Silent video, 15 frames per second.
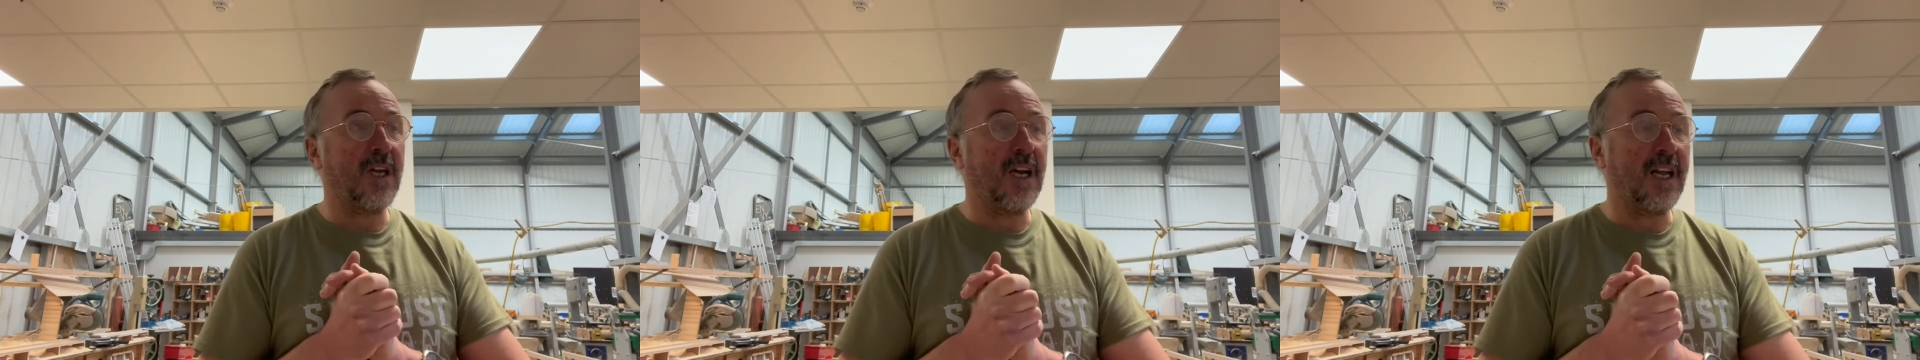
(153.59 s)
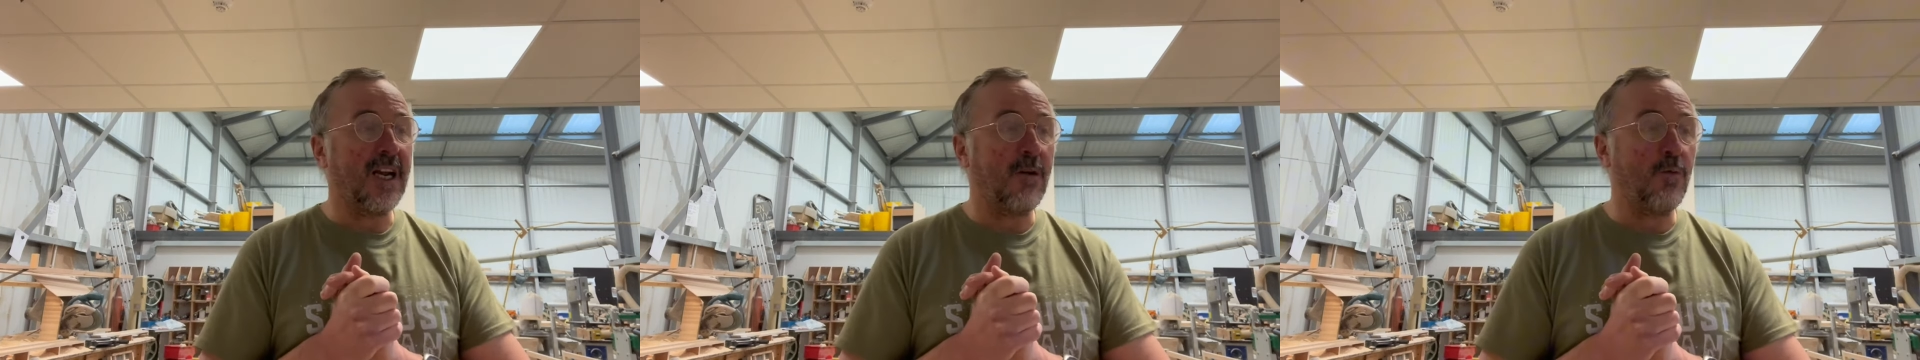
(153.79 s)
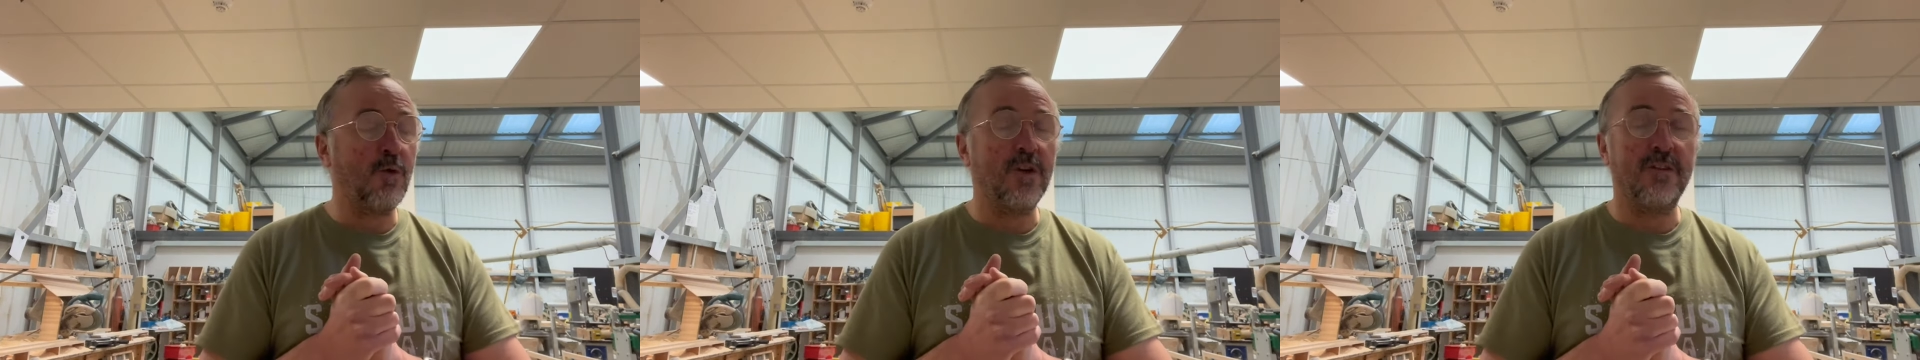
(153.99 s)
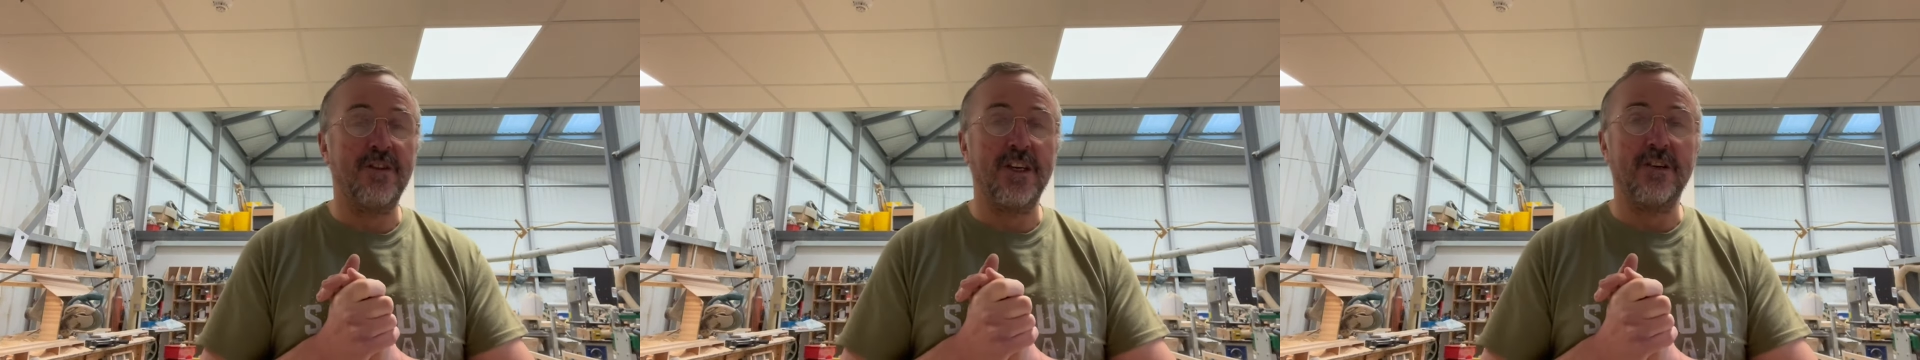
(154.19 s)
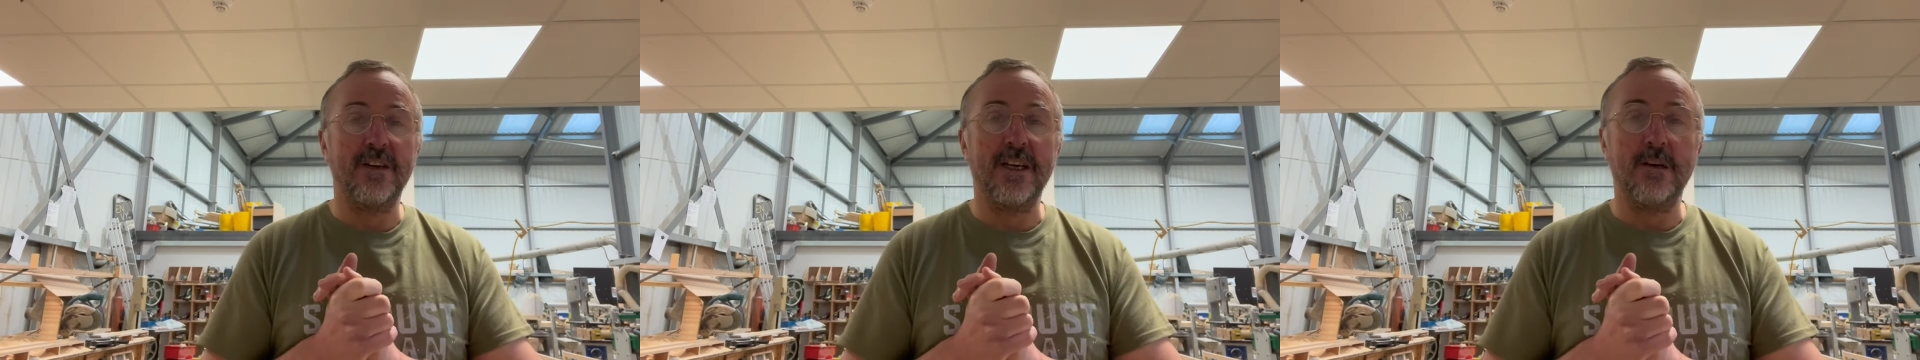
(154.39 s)
and I wonder if
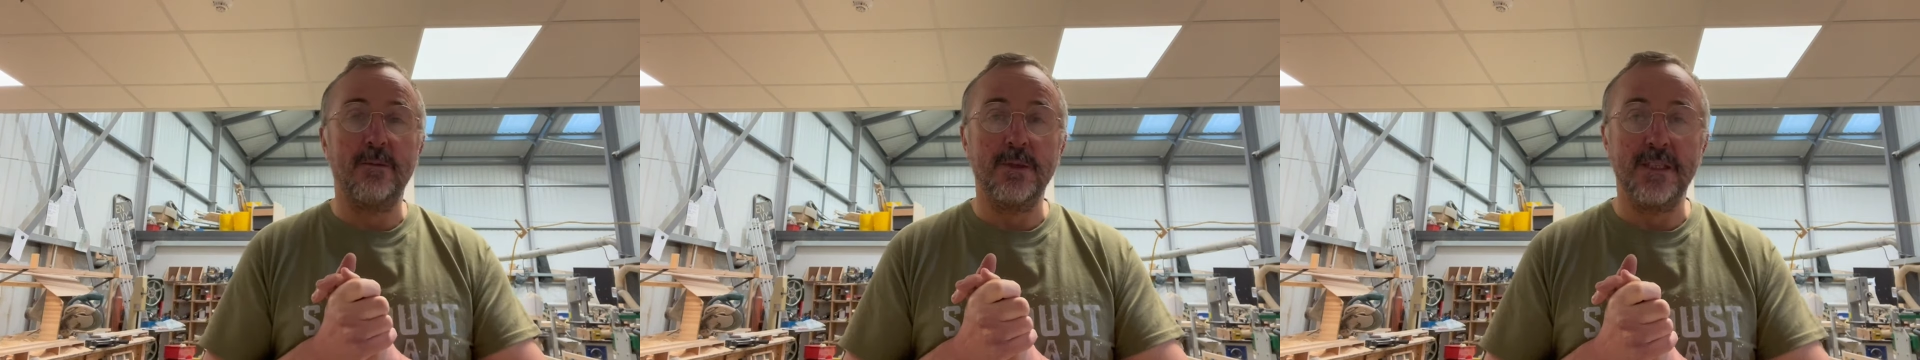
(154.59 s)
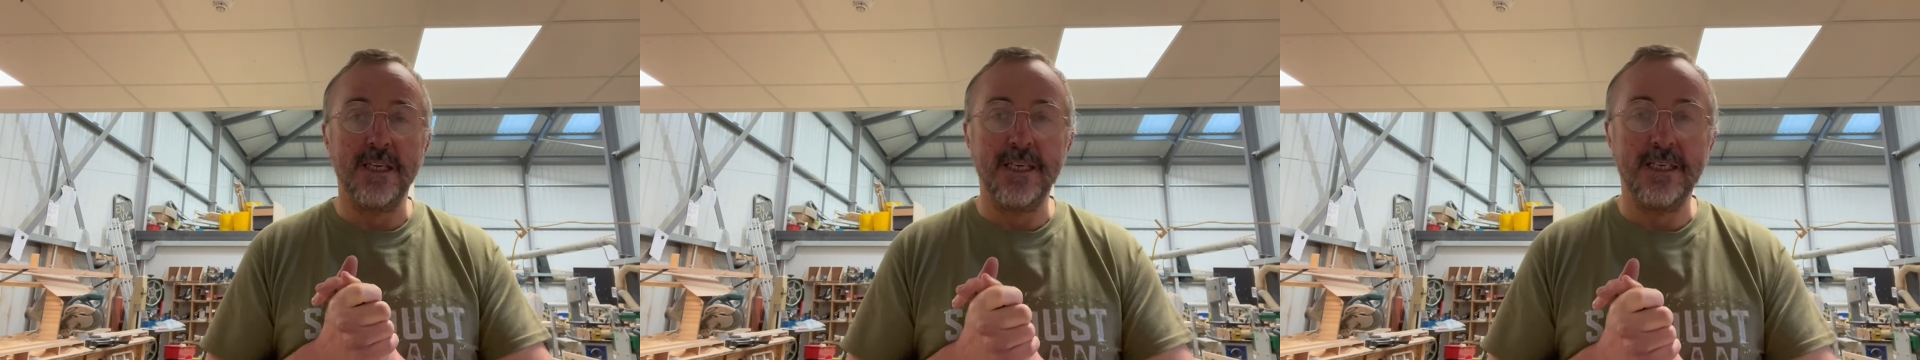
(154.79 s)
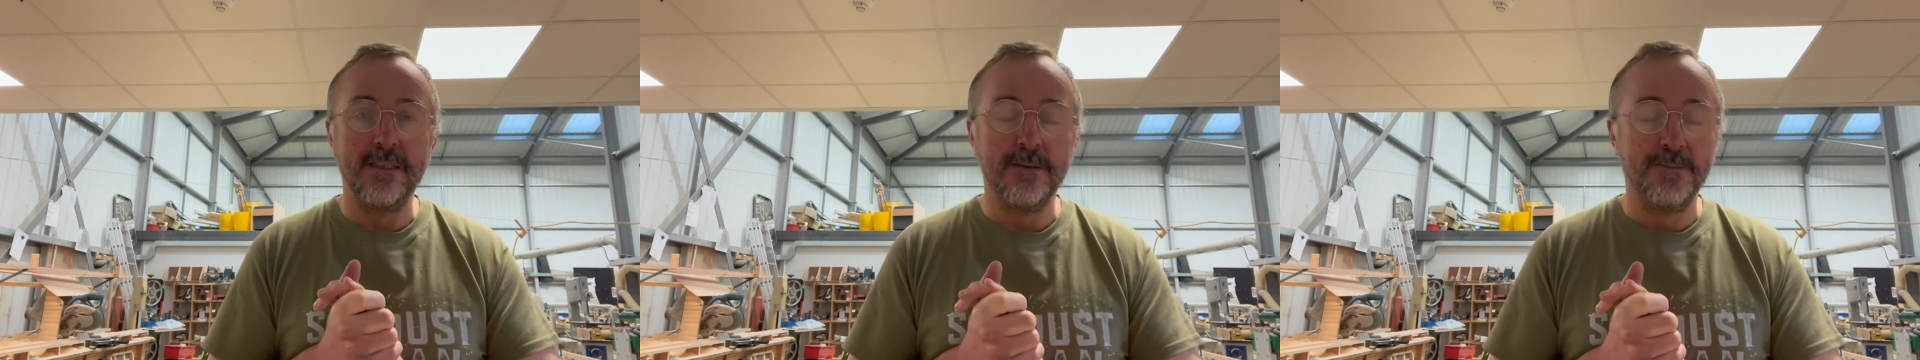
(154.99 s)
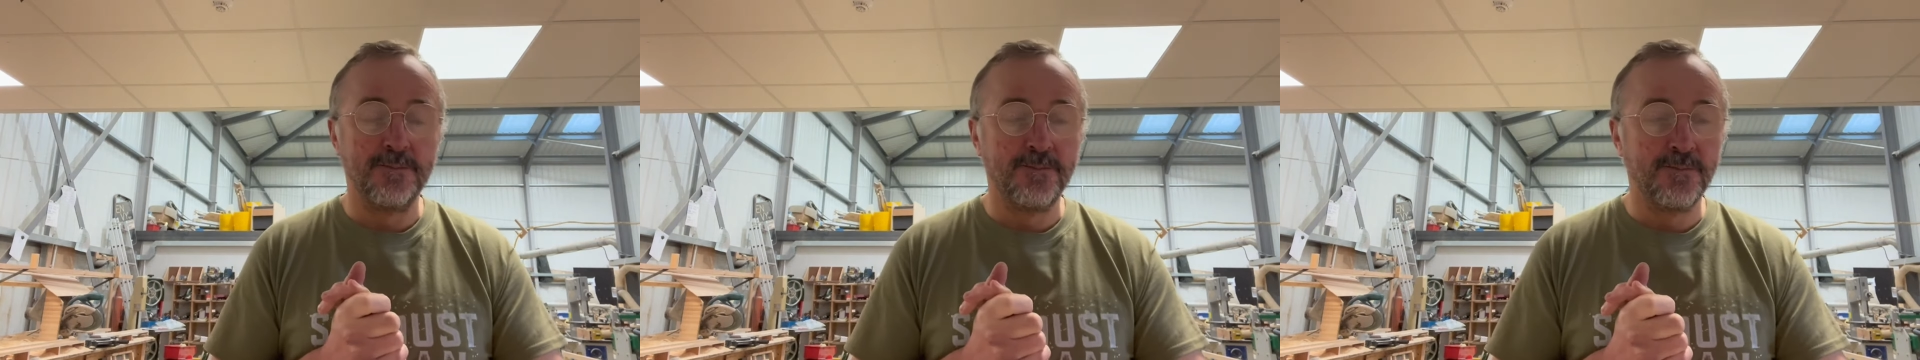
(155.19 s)
you could help us out.